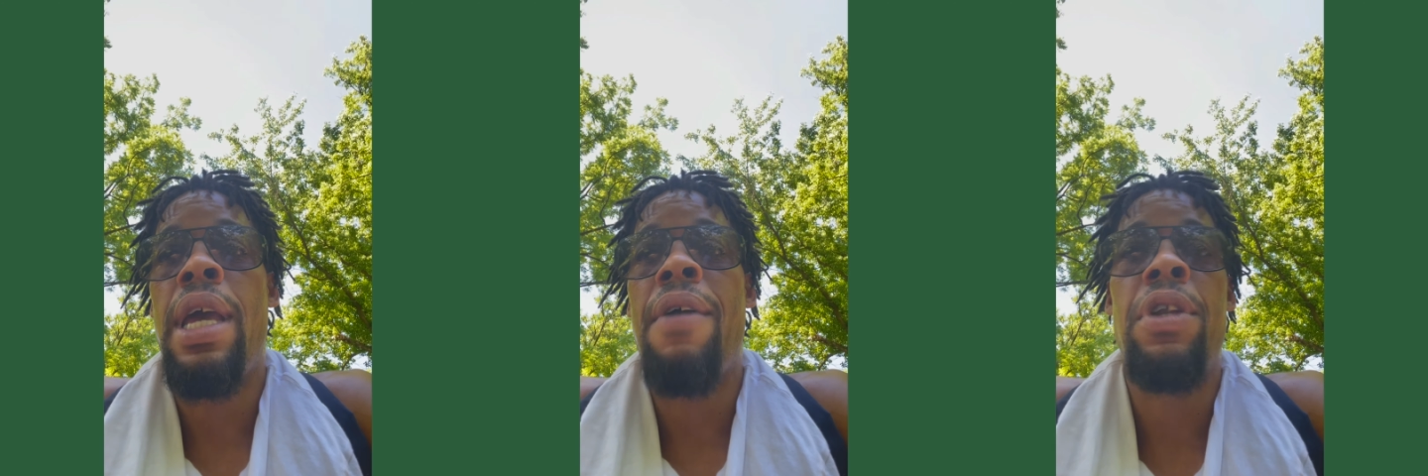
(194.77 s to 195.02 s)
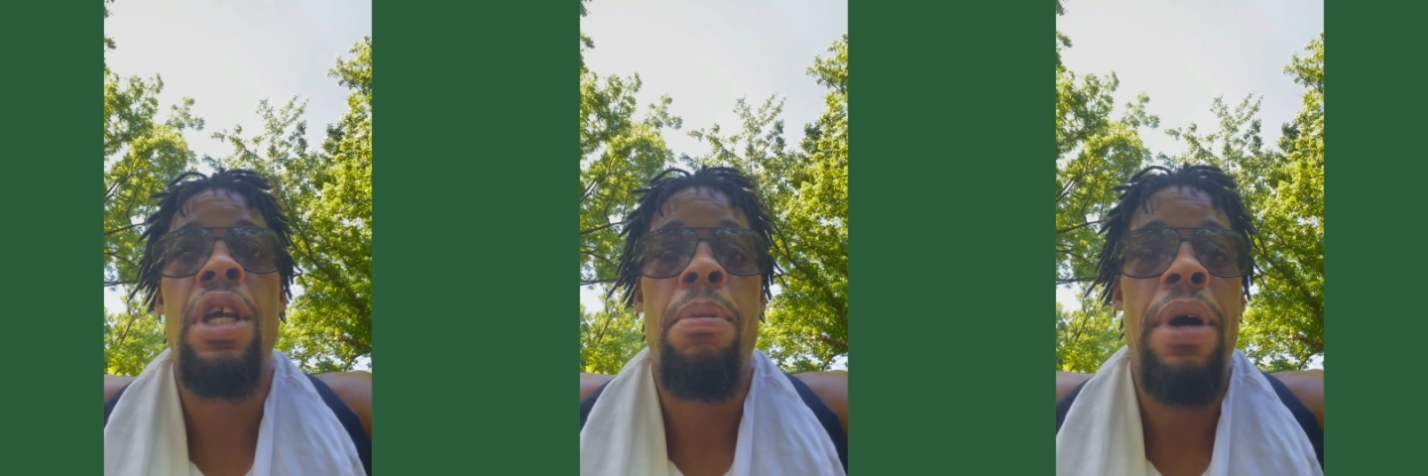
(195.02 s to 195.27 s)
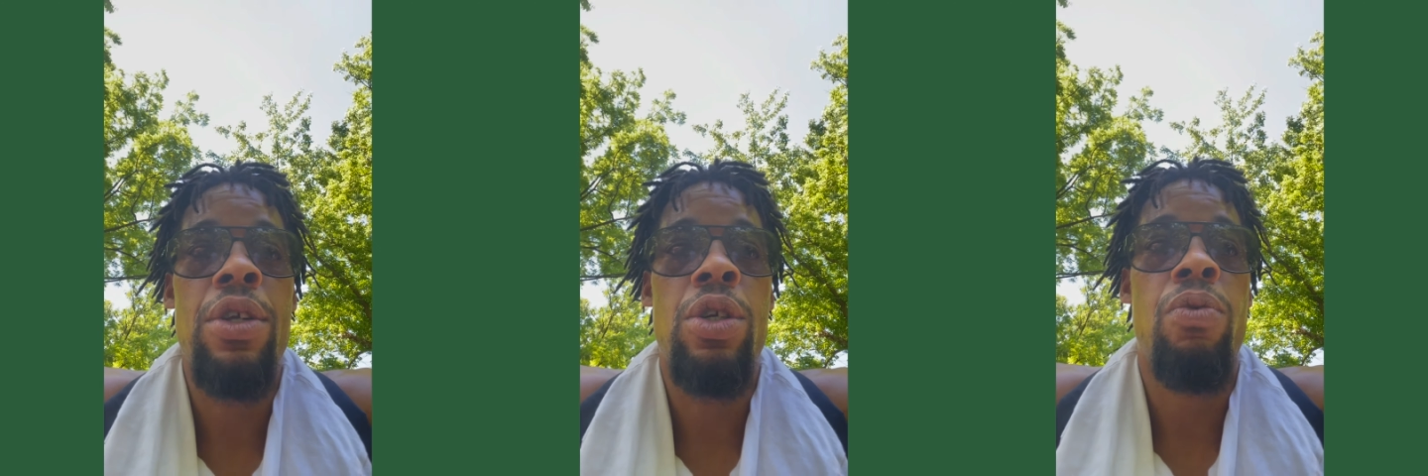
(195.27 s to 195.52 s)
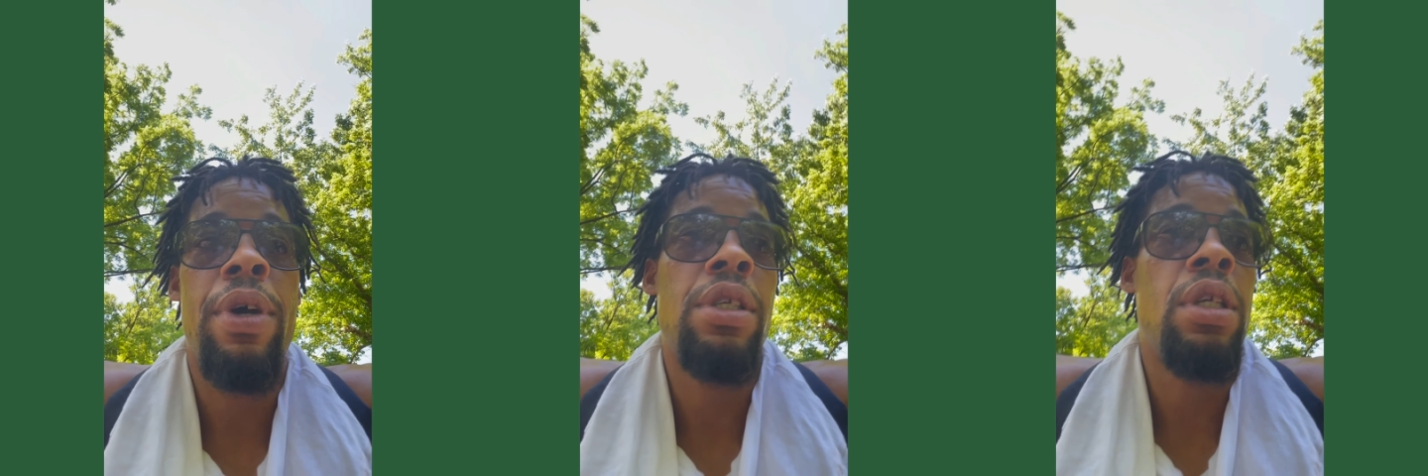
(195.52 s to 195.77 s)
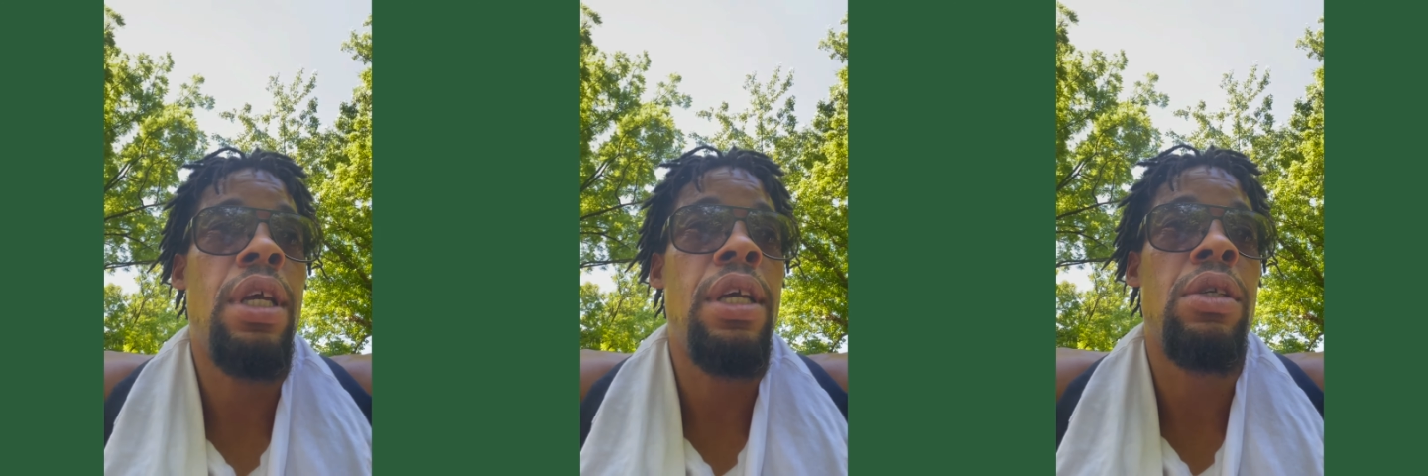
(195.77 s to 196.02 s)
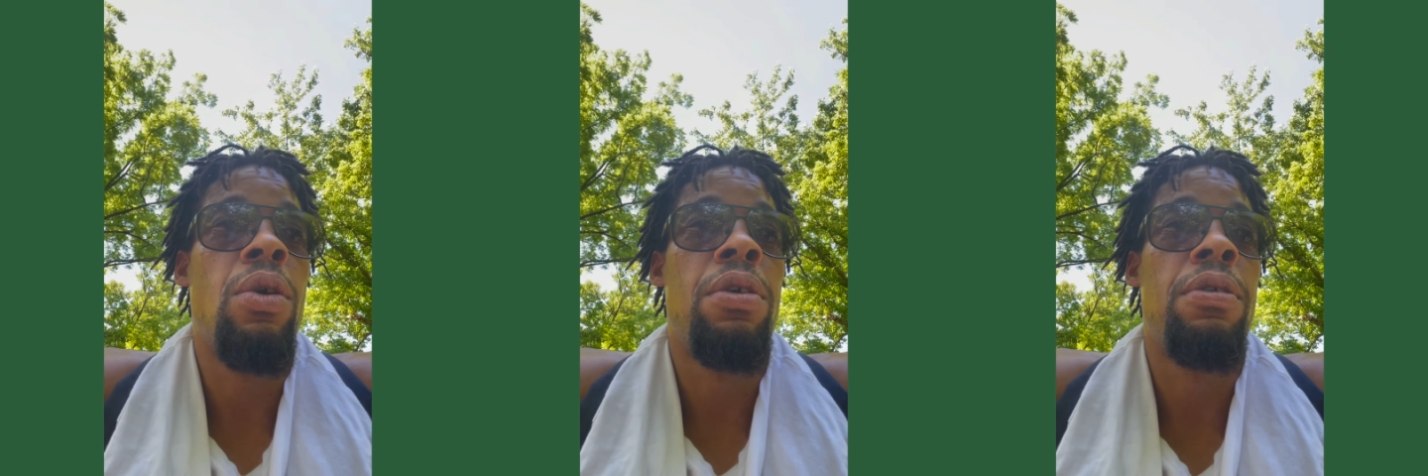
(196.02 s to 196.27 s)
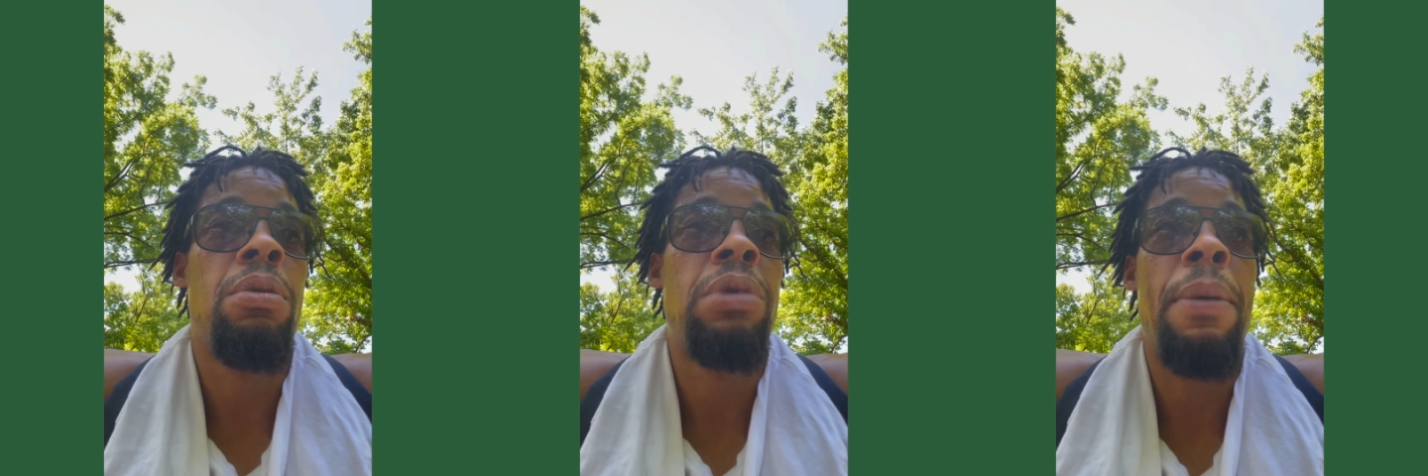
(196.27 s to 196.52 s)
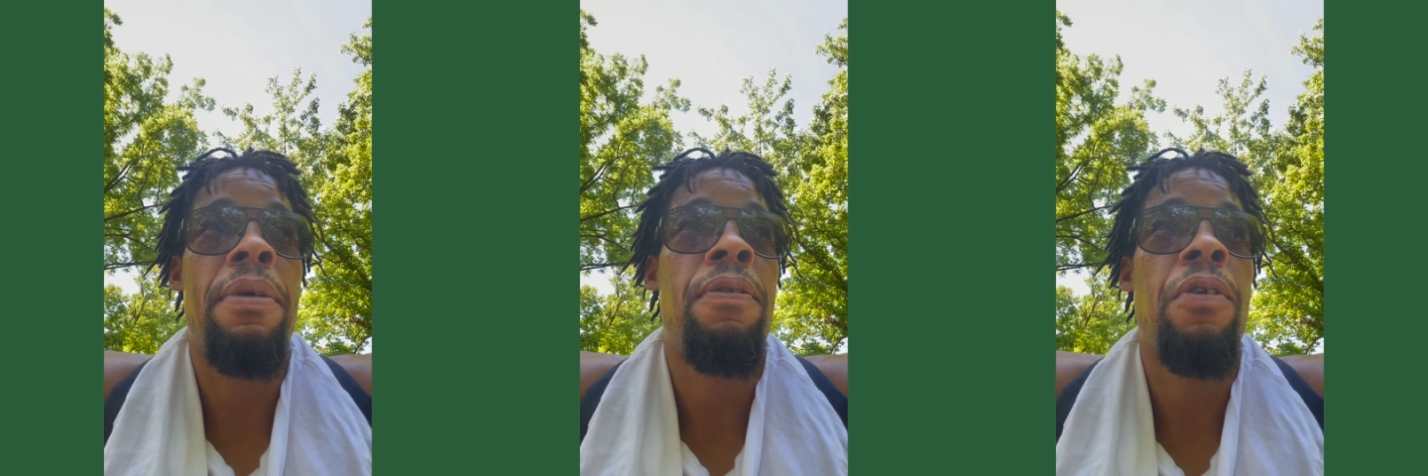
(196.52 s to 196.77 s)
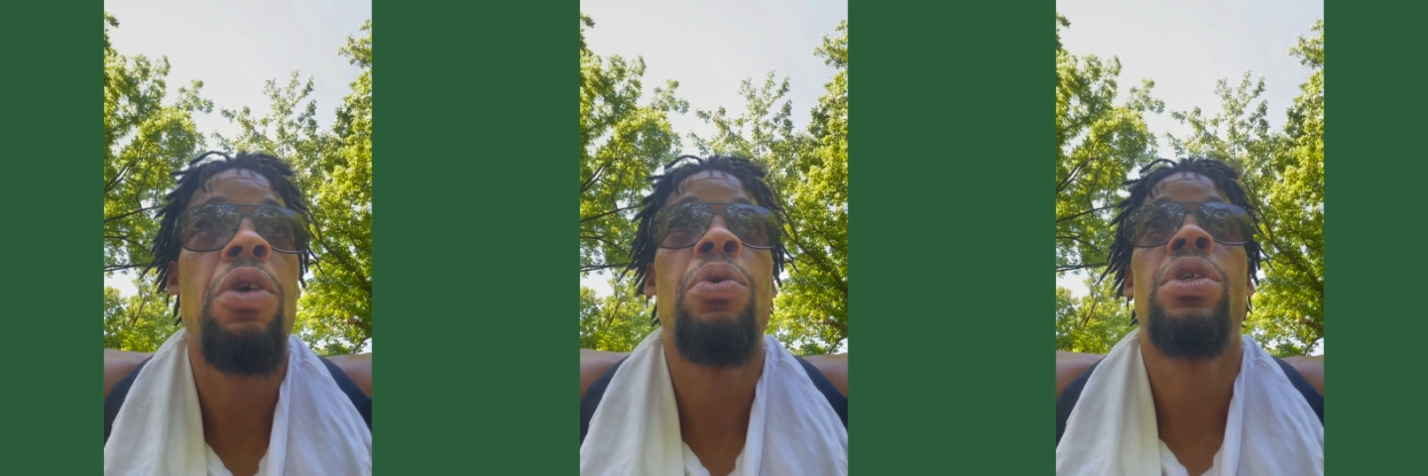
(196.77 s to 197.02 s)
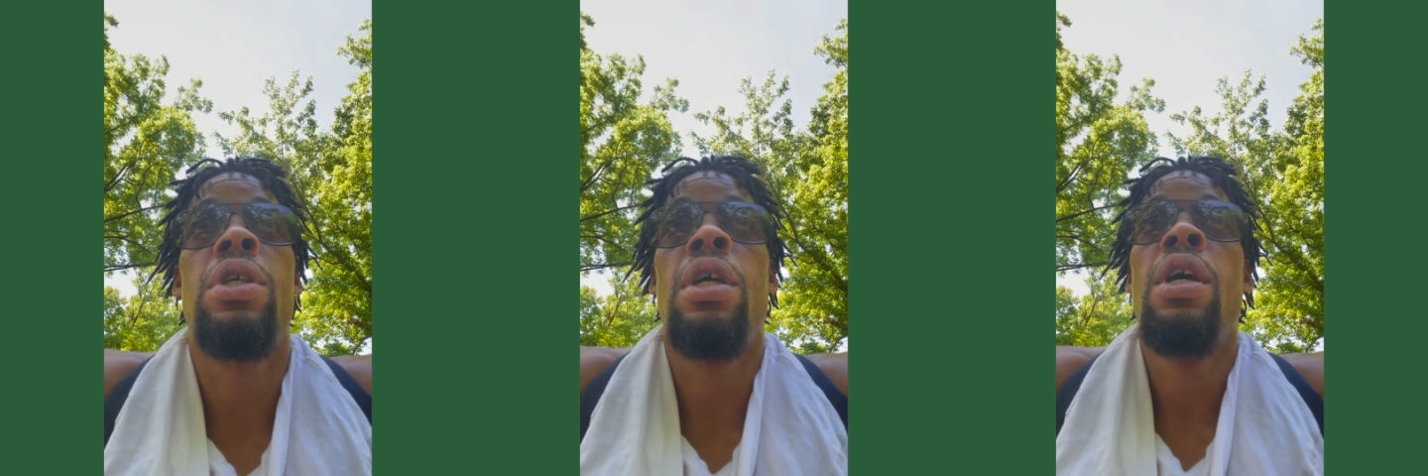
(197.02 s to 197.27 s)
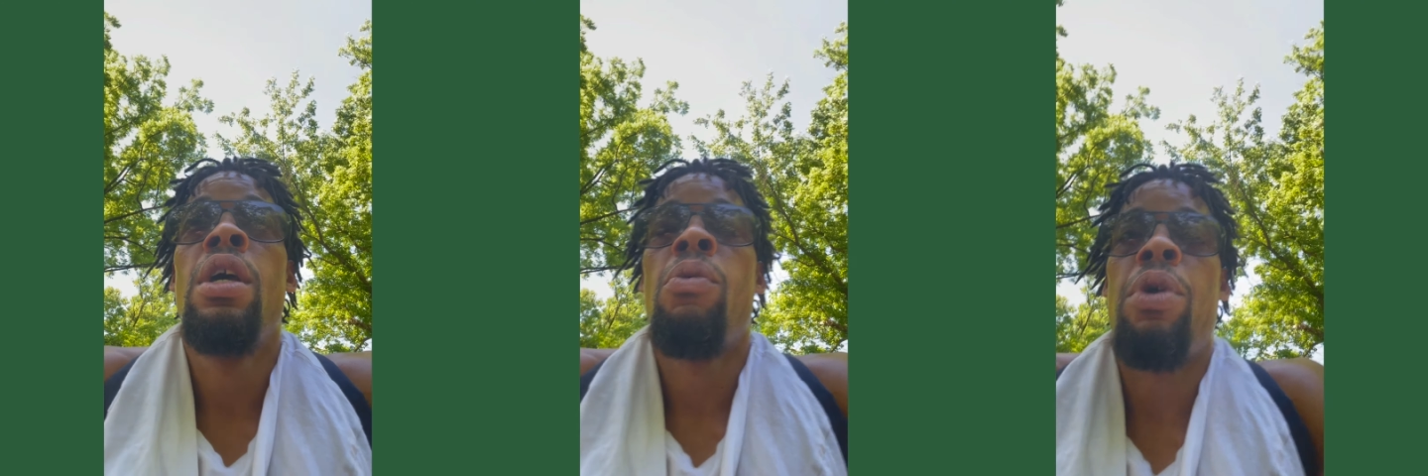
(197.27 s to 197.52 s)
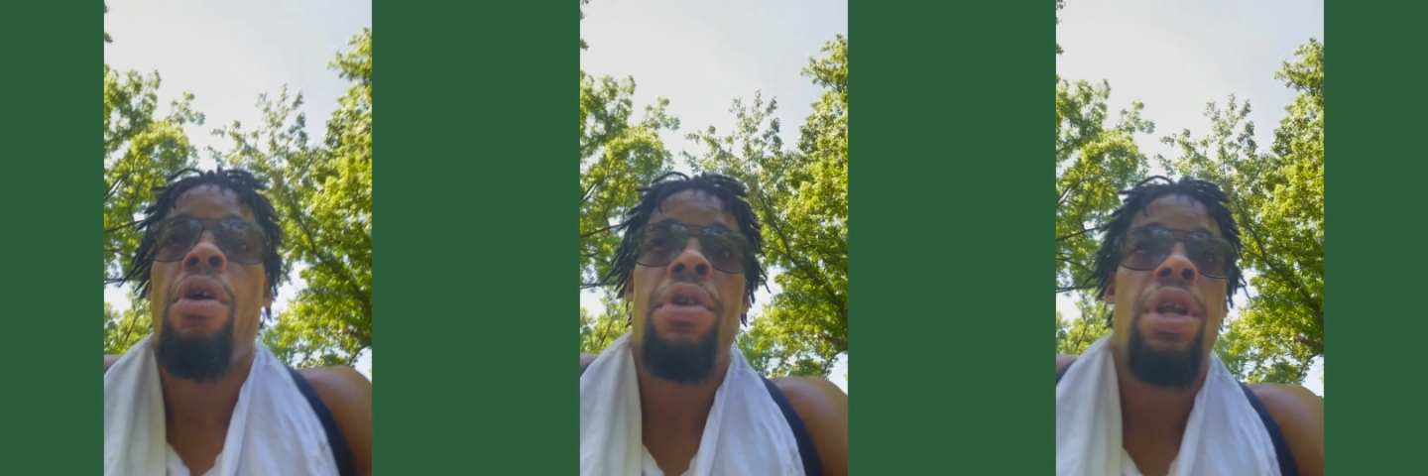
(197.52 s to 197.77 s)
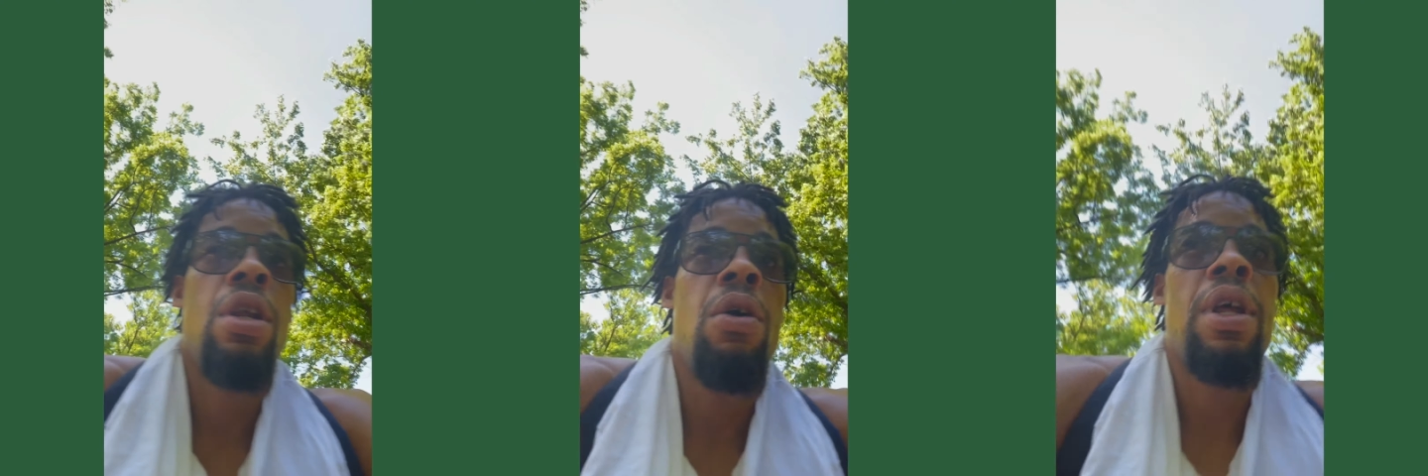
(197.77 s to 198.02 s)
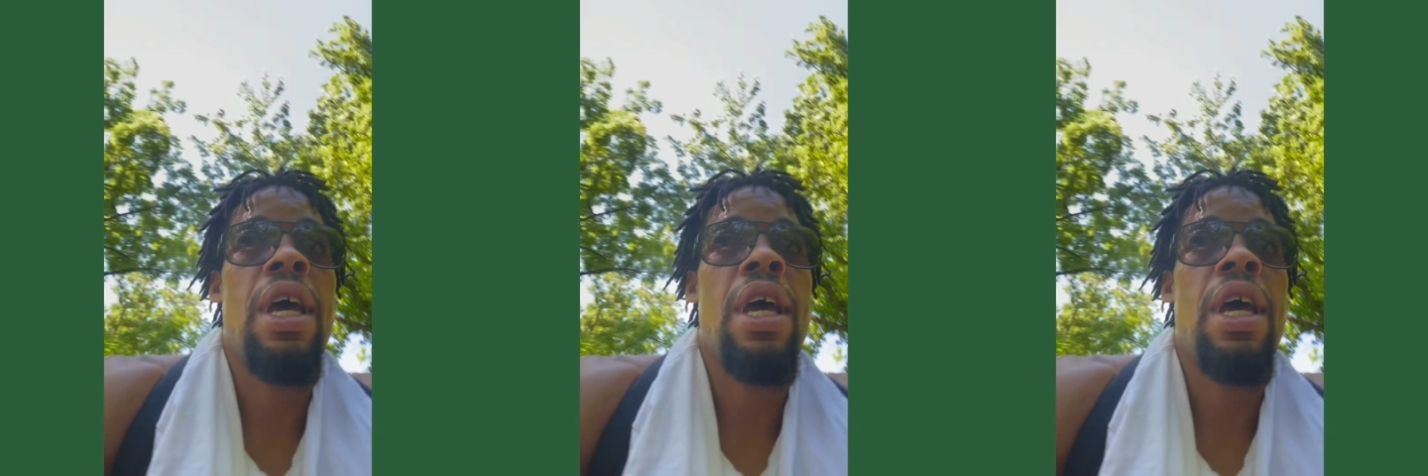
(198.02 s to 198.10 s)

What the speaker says: Everything about you resonates on some type of frequency. We already know that.